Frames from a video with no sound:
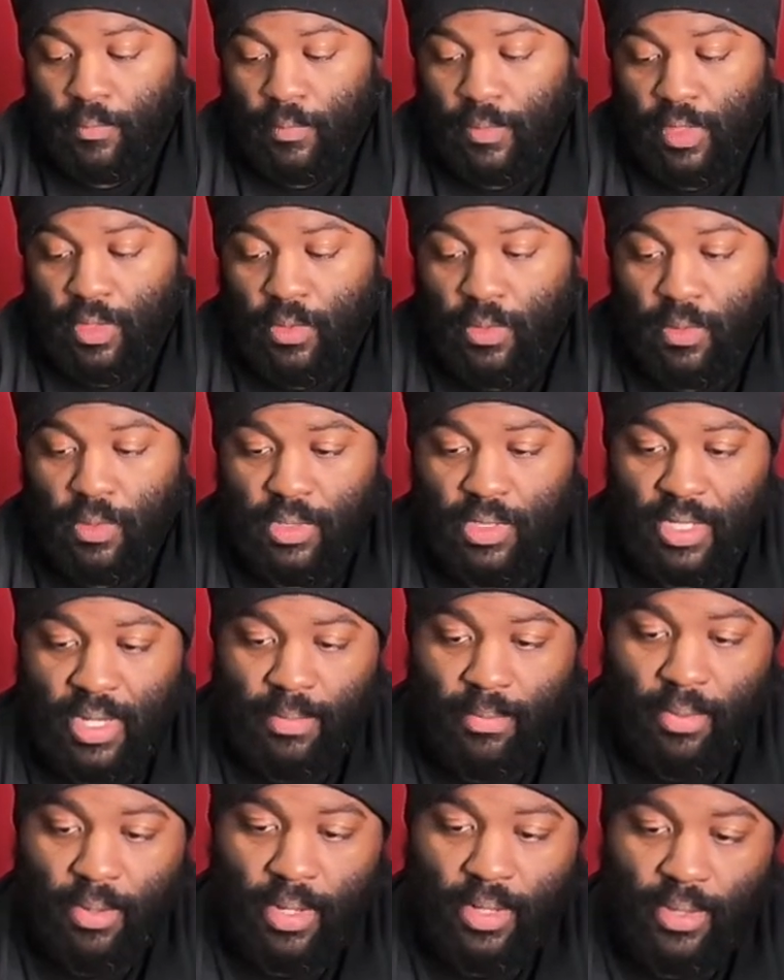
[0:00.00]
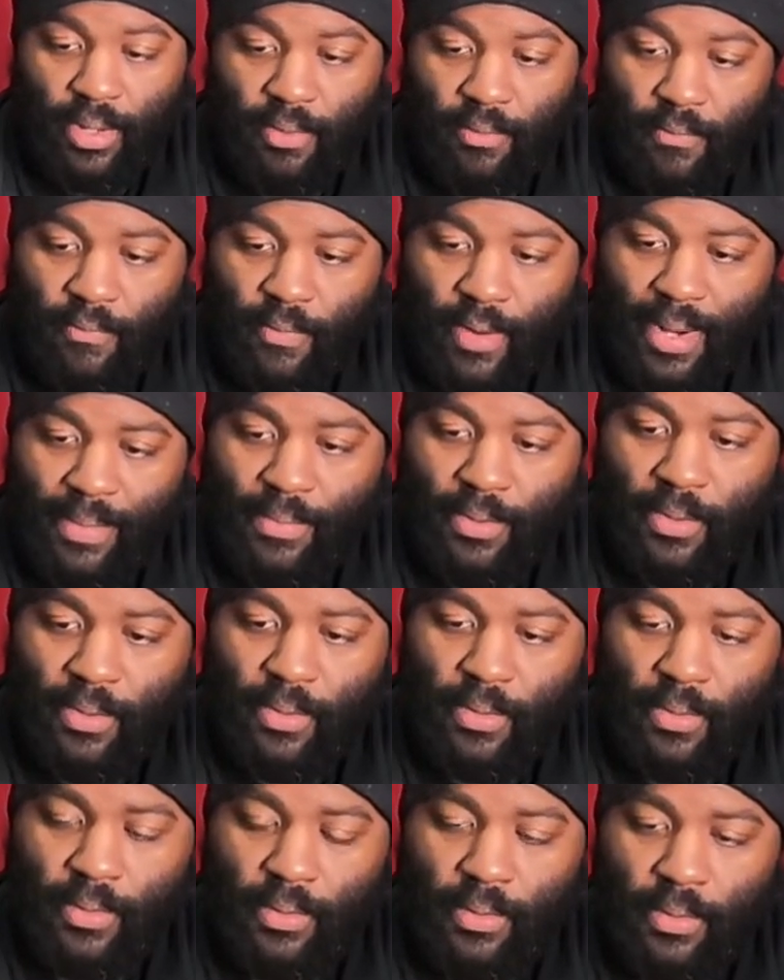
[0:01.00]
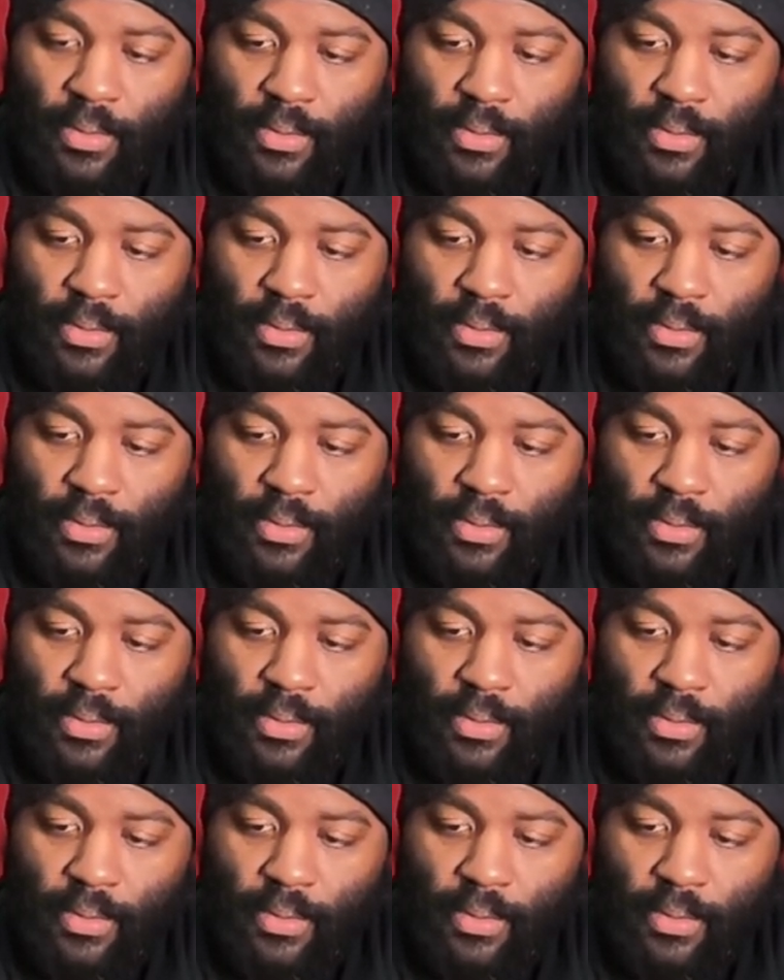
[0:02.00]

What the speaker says: Of course, I bought a Rebel